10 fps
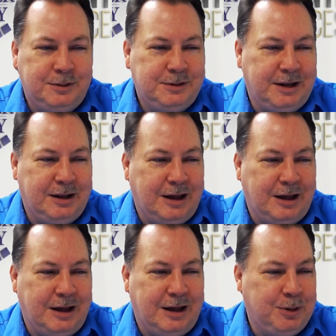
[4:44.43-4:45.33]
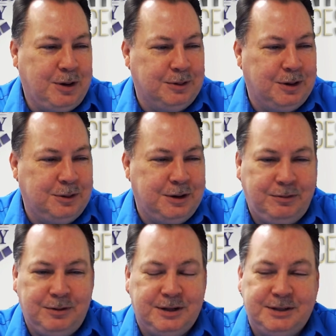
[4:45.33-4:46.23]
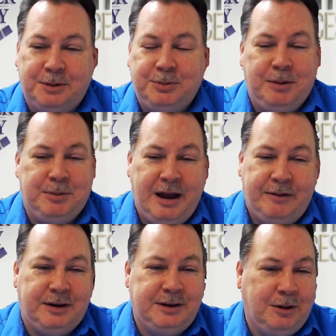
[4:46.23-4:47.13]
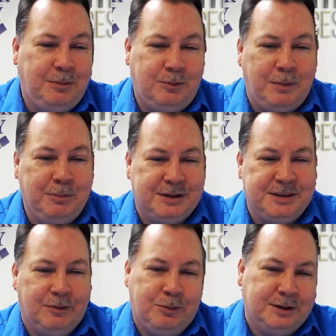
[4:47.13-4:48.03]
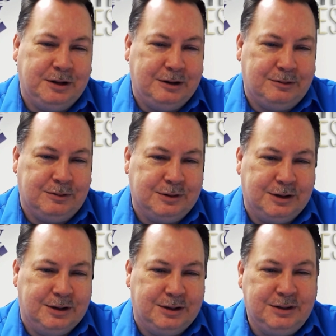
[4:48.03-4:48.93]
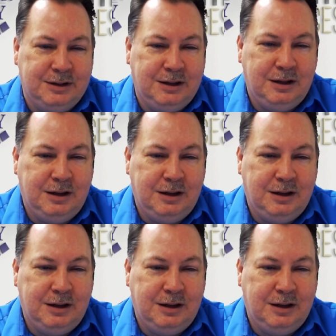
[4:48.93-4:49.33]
Well, a lot of people don't know the difference, and sometimes I have to remind myself what the difference is.